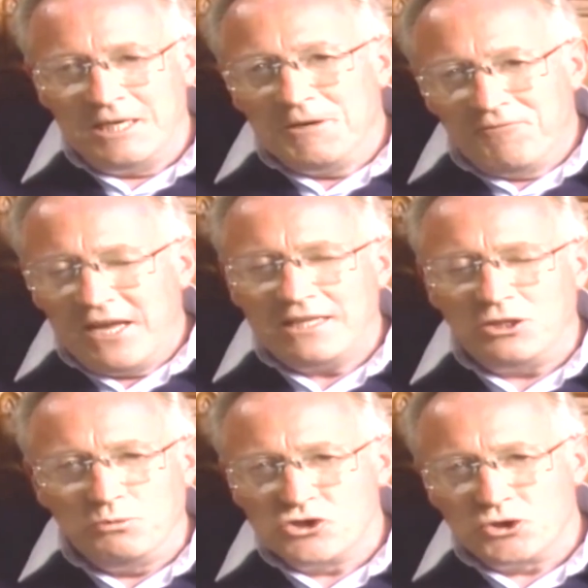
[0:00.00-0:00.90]
In
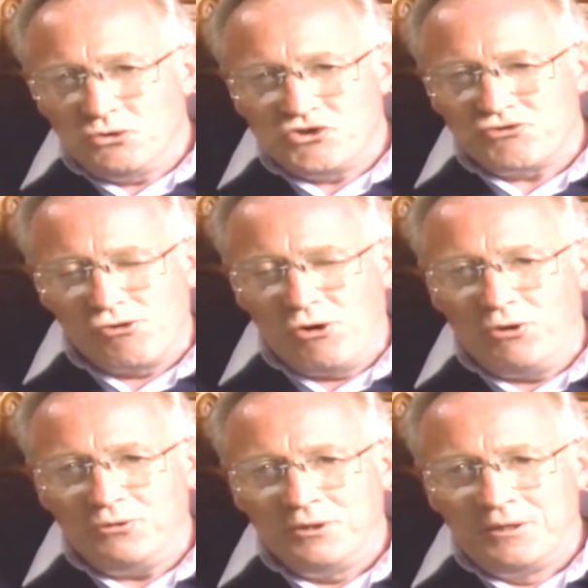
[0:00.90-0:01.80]
fact, they were so
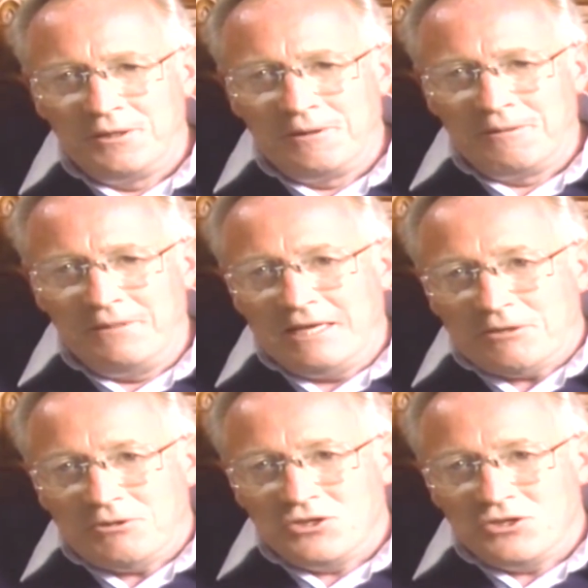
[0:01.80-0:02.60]
strong that